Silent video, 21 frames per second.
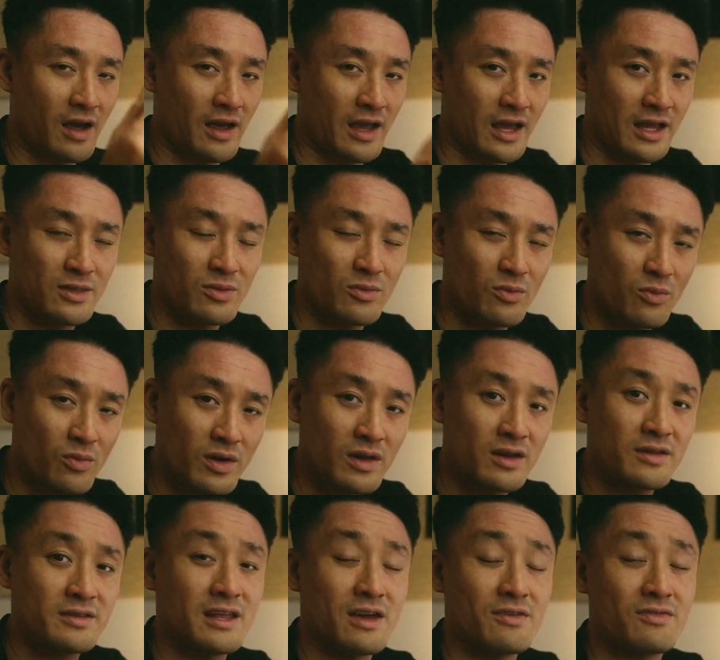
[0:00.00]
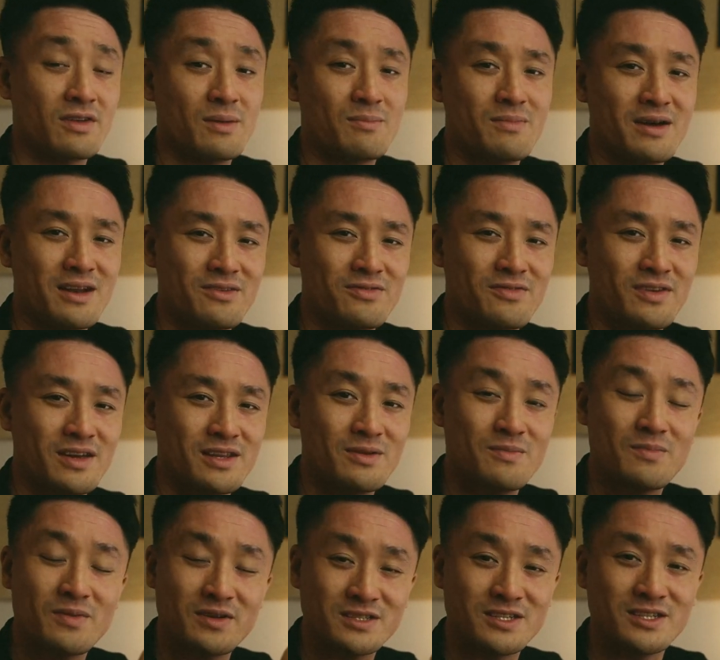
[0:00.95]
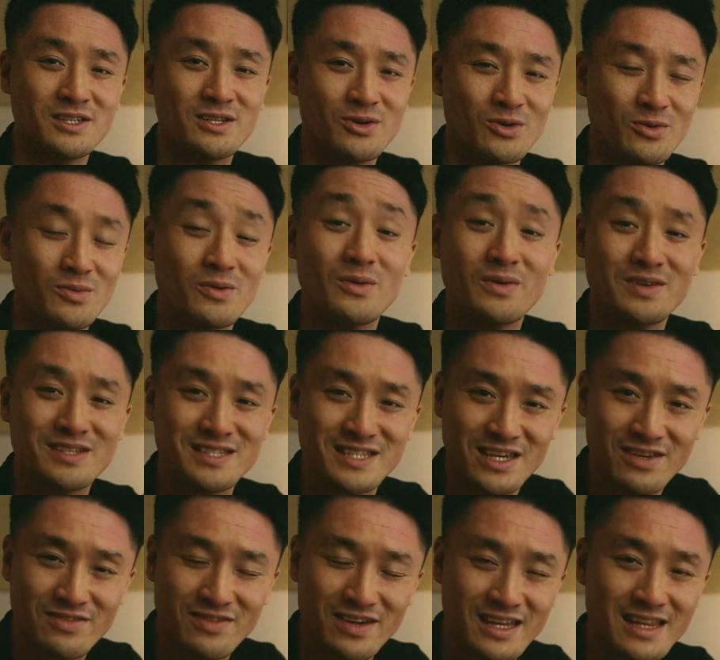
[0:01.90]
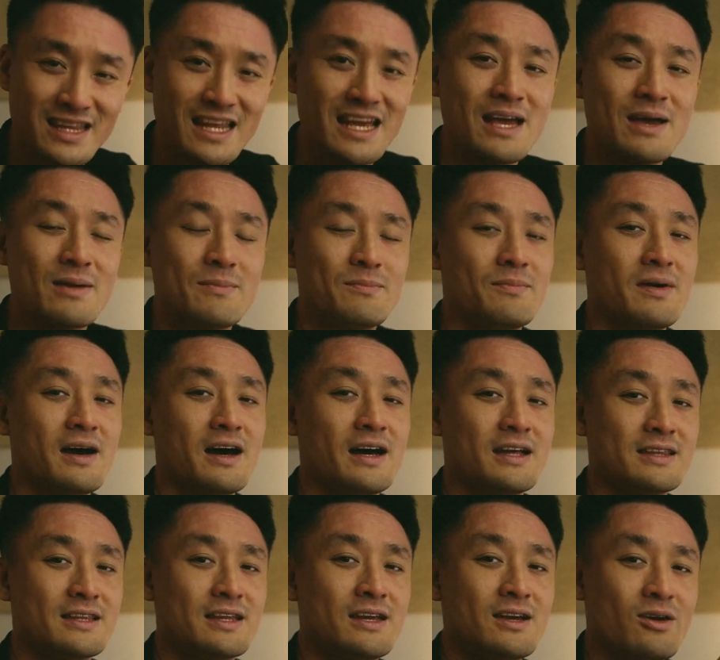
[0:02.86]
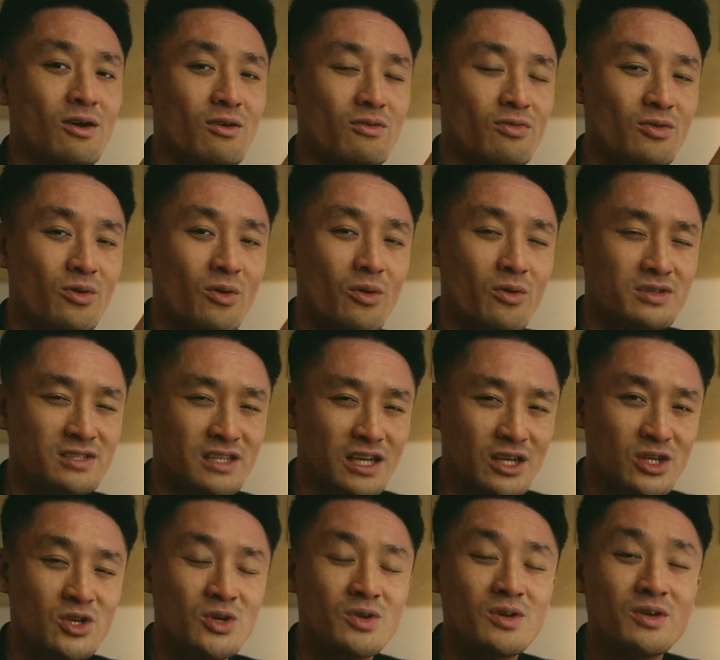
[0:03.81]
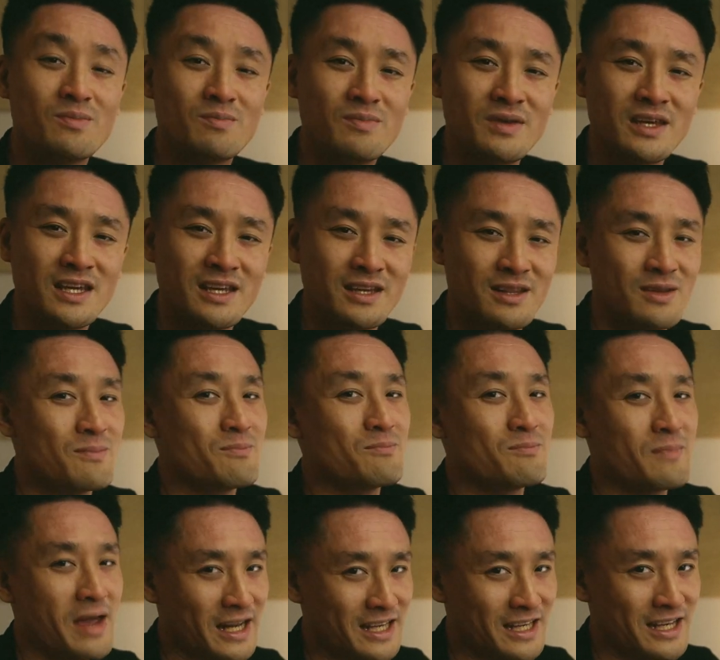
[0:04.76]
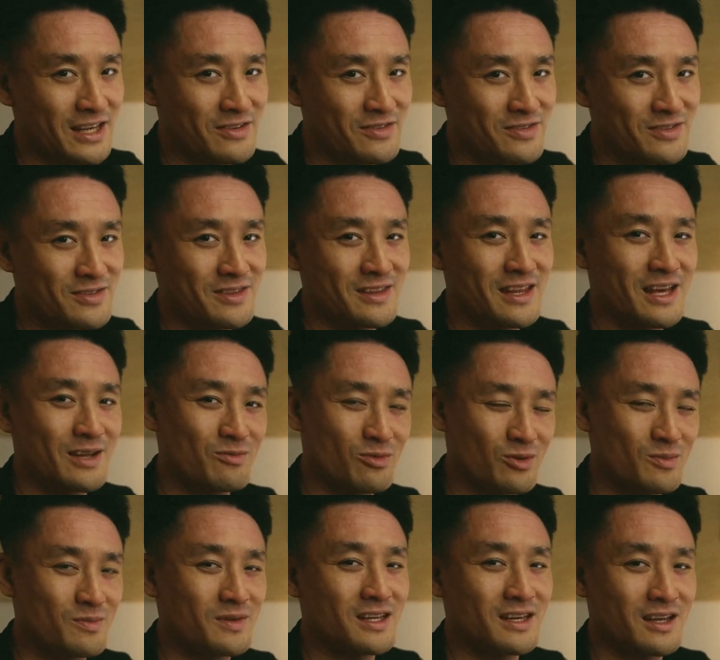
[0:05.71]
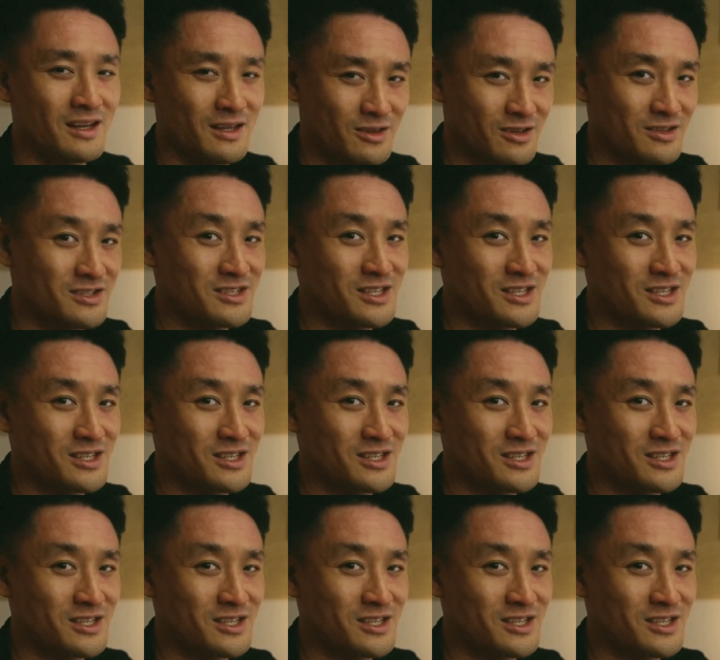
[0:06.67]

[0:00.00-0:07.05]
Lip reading: it will definitely benefit the person who will receive it, but of course it shouldn't be the main gift. That would be a little